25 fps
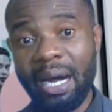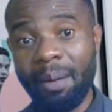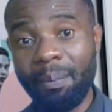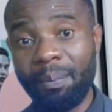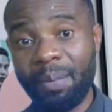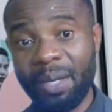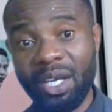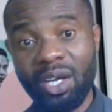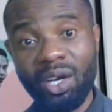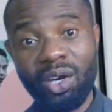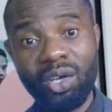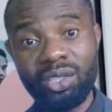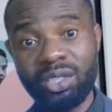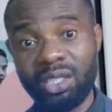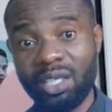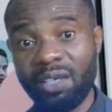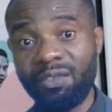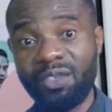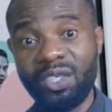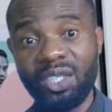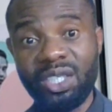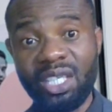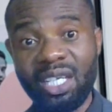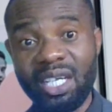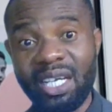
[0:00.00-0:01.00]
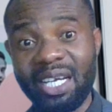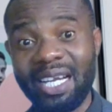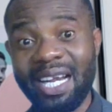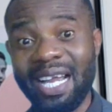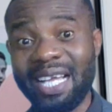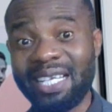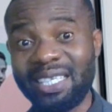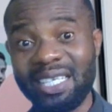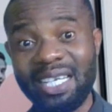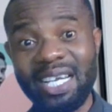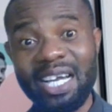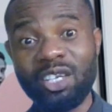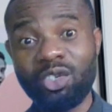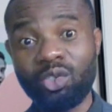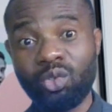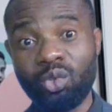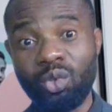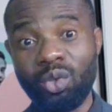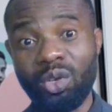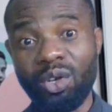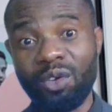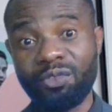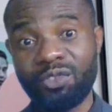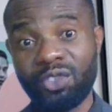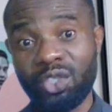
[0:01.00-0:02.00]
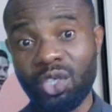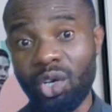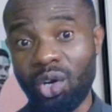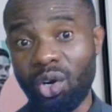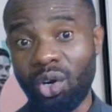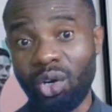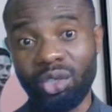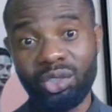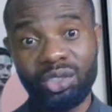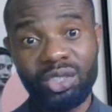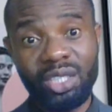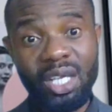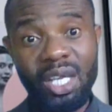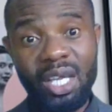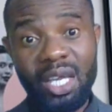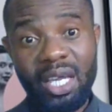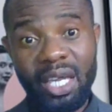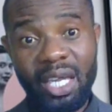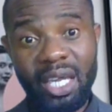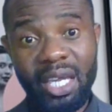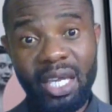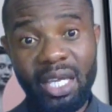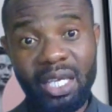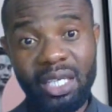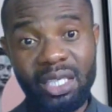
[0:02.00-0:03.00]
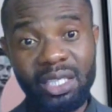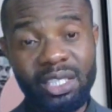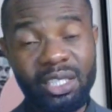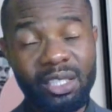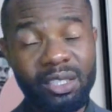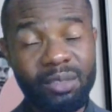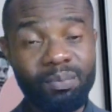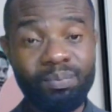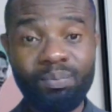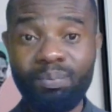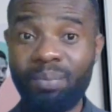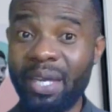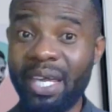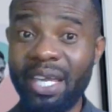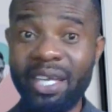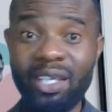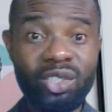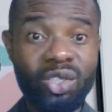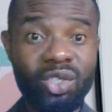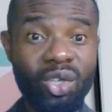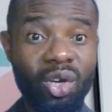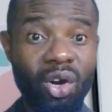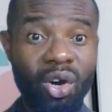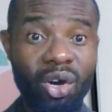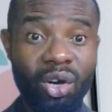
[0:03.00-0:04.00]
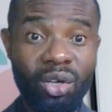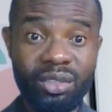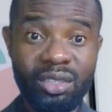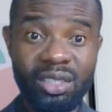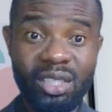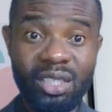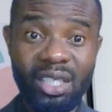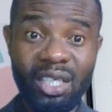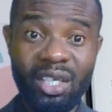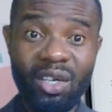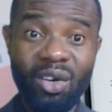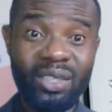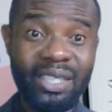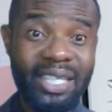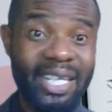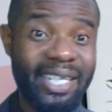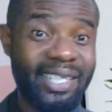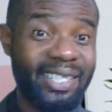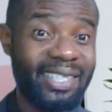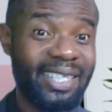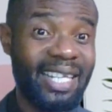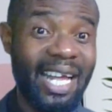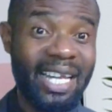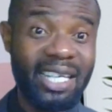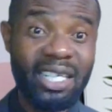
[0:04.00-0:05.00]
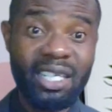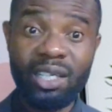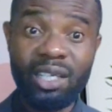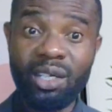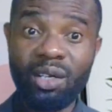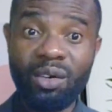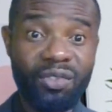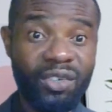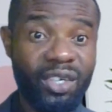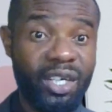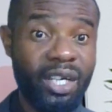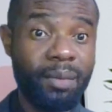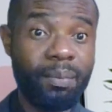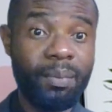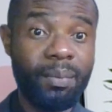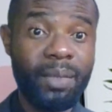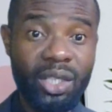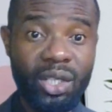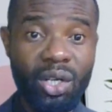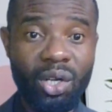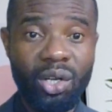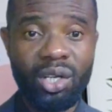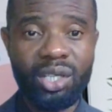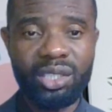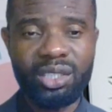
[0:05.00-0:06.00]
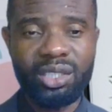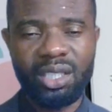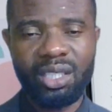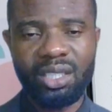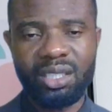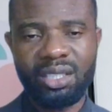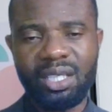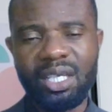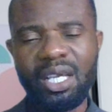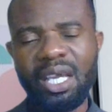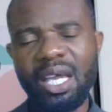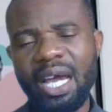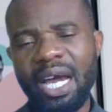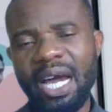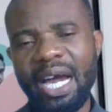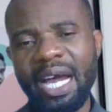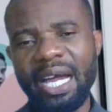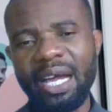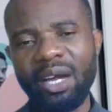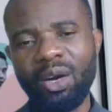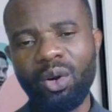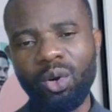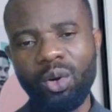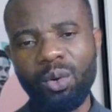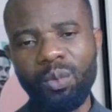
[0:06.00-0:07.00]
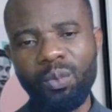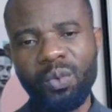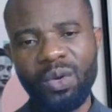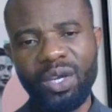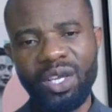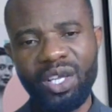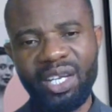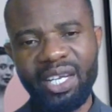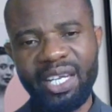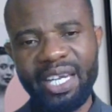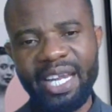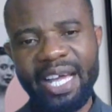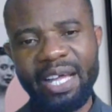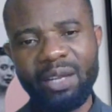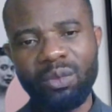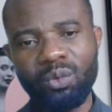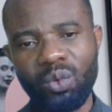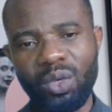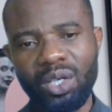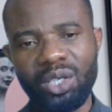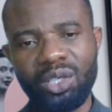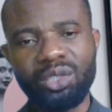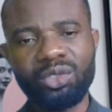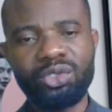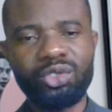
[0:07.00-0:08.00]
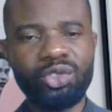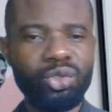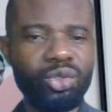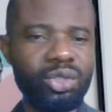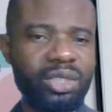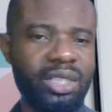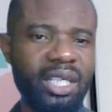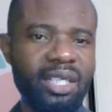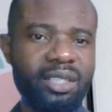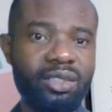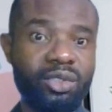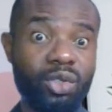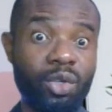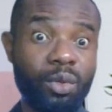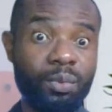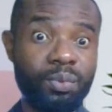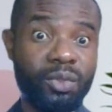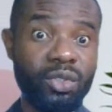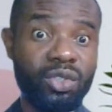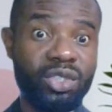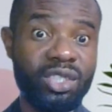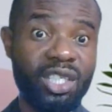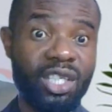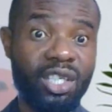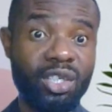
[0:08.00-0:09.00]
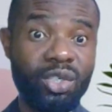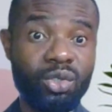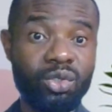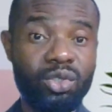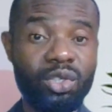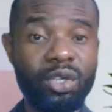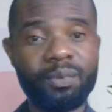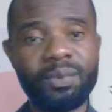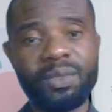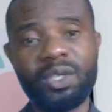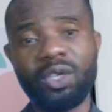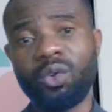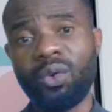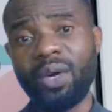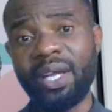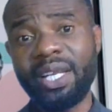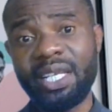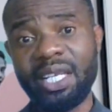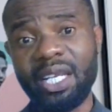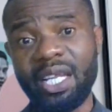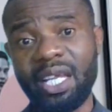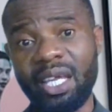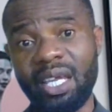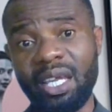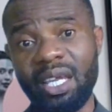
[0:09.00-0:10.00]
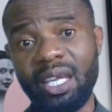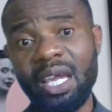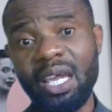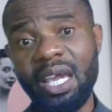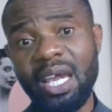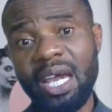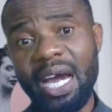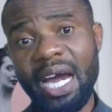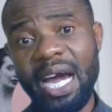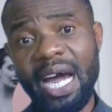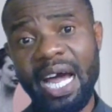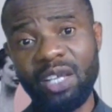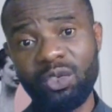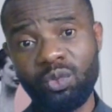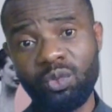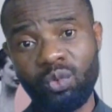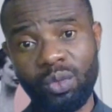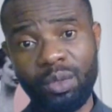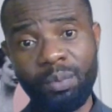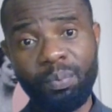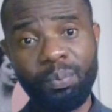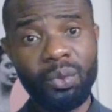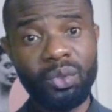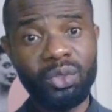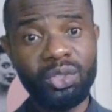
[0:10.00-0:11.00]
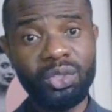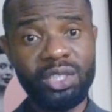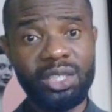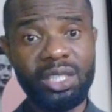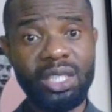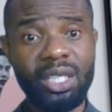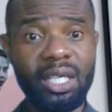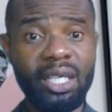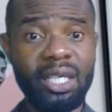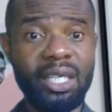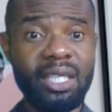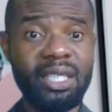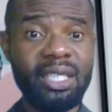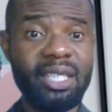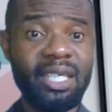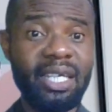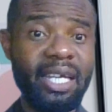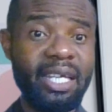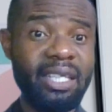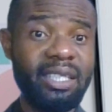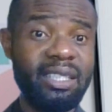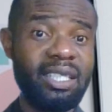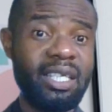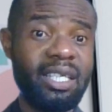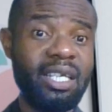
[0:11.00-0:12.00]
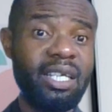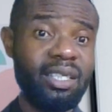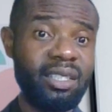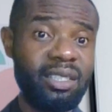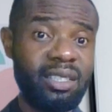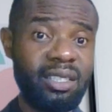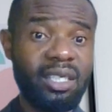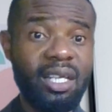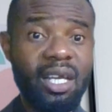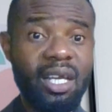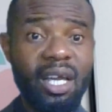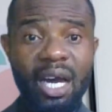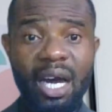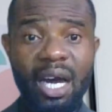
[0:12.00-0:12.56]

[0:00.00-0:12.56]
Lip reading: because even the classical school of thought is based on the understanding of criminologists. I hope we learn one or two things. Hope to see you subsequently as we proceed in this